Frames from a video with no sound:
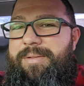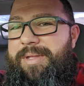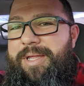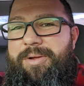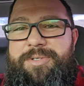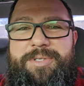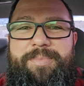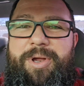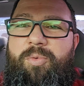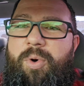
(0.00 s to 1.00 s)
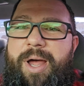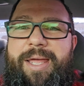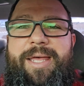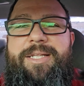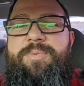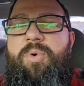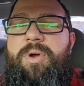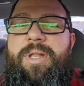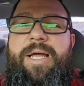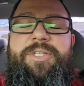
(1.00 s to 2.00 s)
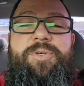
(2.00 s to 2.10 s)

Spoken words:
Zamir White gets more like